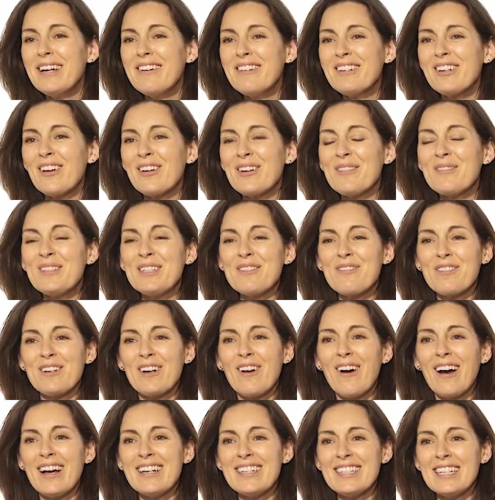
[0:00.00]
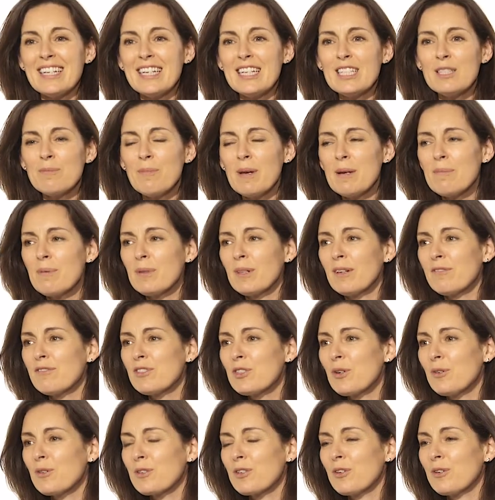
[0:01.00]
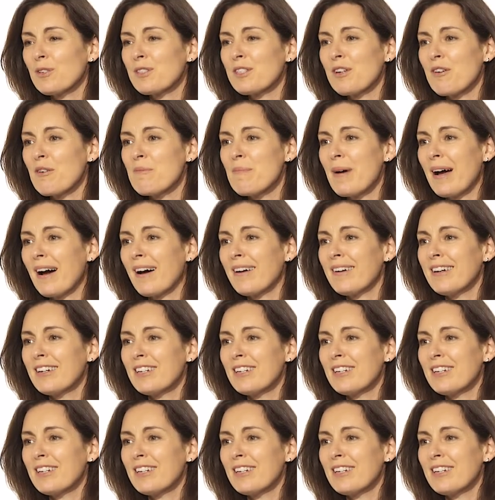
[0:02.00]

hear a lot of different ideas. People have talked also about